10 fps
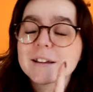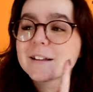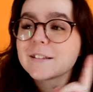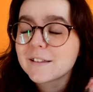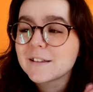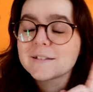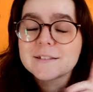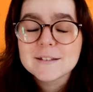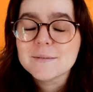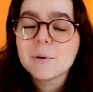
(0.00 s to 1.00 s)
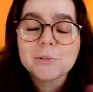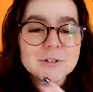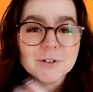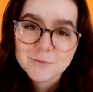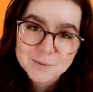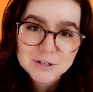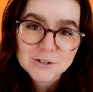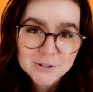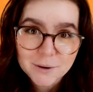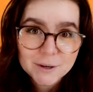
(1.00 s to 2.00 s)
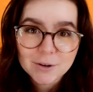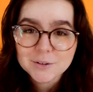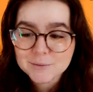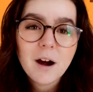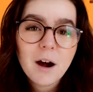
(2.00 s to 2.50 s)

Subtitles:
Like, there's a multitude of missions going on.